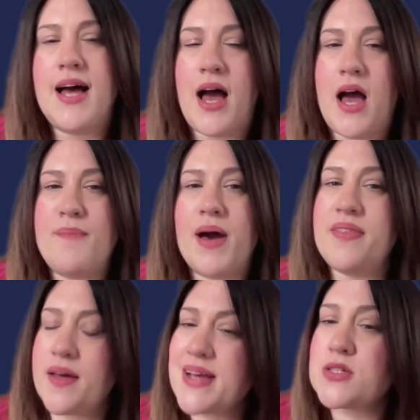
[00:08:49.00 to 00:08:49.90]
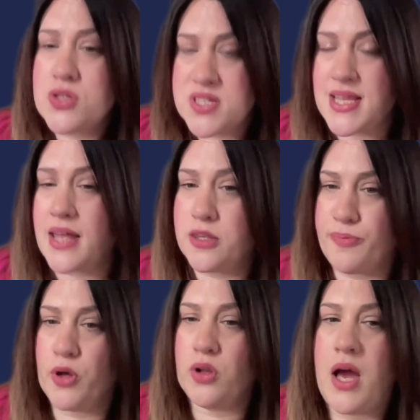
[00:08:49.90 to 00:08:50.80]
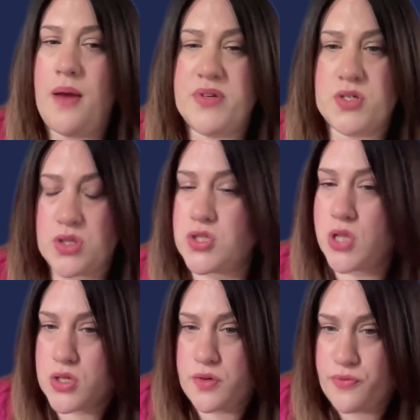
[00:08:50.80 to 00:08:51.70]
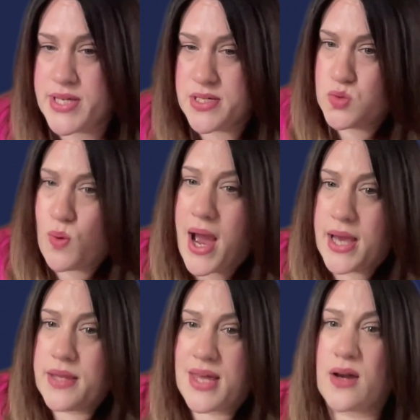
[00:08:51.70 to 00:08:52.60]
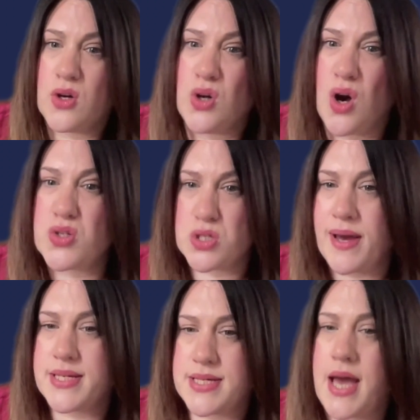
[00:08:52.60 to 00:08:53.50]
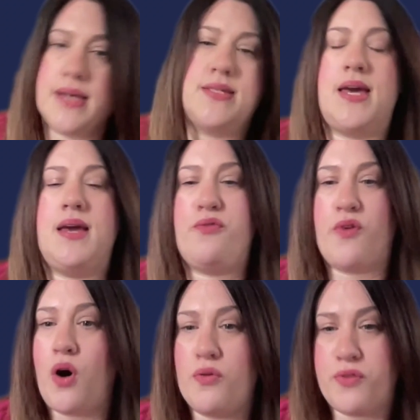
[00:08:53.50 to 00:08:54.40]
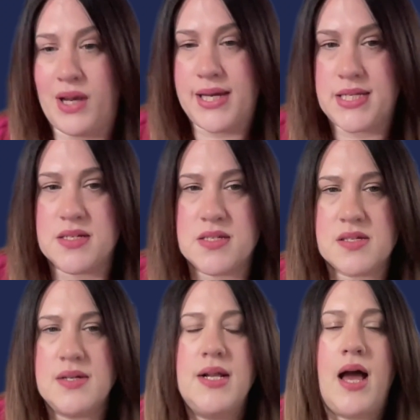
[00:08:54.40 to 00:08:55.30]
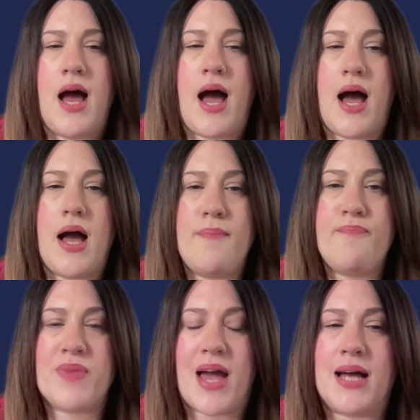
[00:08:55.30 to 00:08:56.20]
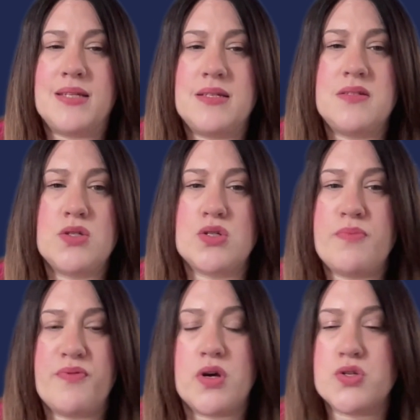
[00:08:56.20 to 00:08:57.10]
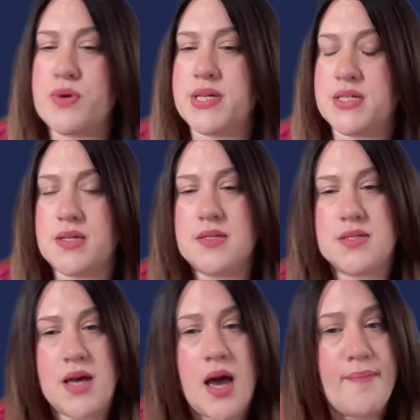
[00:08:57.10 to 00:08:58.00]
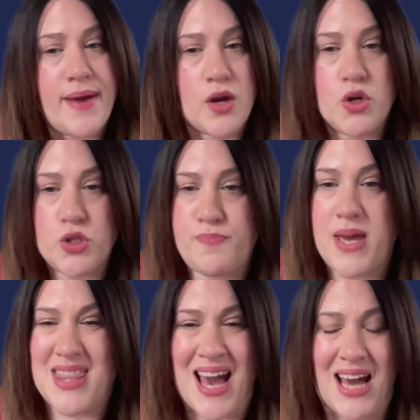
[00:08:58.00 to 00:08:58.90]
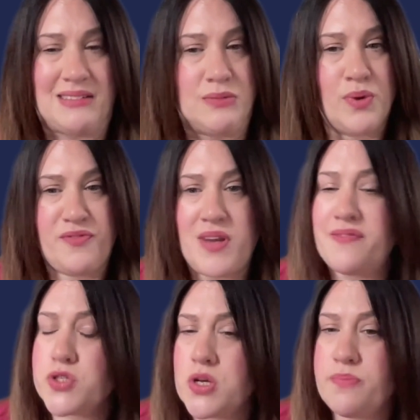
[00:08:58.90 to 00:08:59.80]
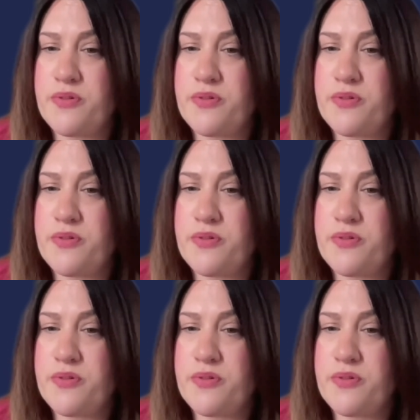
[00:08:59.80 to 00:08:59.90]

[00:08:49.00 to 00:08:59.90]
And that's understandable. There's lots of reasons why that could cause some anxiety for leaders. And some of those reasons, it could be that we've never done it